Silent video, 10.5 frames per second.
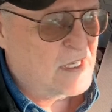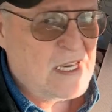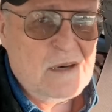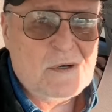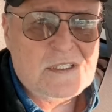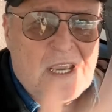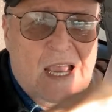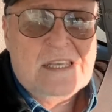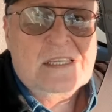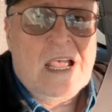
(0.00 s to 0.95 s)
anyways,
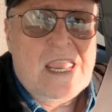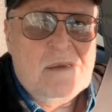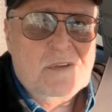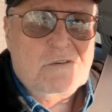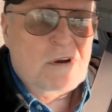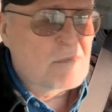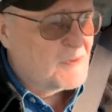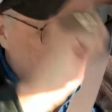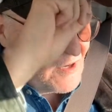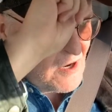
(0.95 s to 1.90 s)
guys, I am the
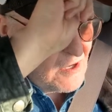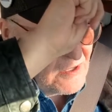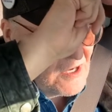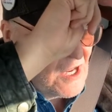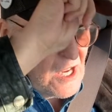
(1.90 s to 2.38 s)
Grumpy Vlogger.